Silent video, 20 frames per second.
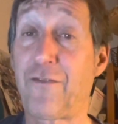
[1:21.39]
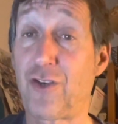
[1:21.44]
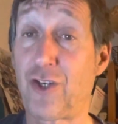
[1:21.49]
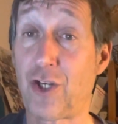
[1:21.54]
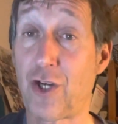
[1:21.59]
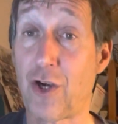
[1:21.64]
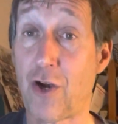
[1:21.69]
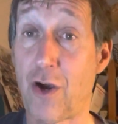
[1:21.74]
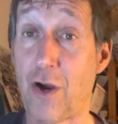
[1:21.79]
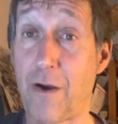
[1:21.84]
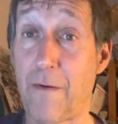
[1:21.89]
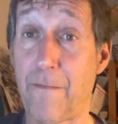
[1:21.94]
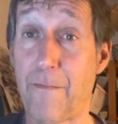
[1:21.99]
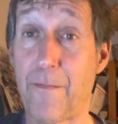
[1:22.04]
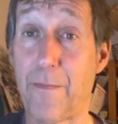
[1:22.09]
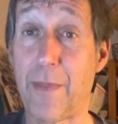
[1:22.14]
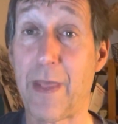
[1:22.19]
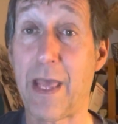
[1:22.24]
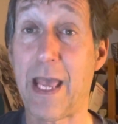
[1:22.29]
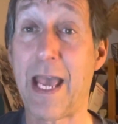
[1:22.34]
sharp,
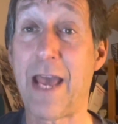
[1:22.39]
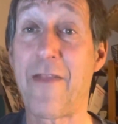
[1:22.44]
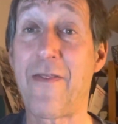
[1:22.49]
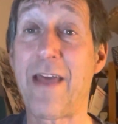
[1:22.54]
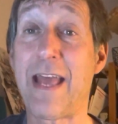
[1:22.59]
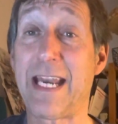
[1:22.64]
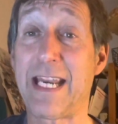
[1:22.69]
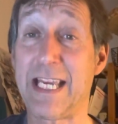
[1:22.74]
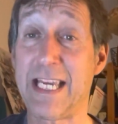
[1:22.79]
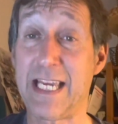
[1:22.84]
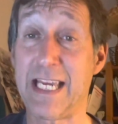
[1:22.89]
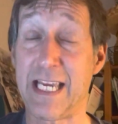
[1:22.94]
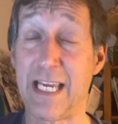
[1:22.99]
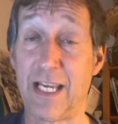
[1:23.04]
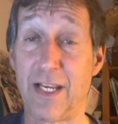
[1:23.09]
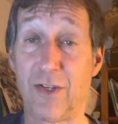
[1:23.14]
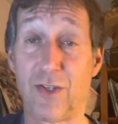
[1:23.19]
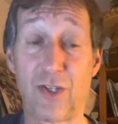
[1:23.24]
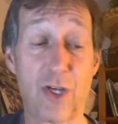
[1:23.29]
and then E.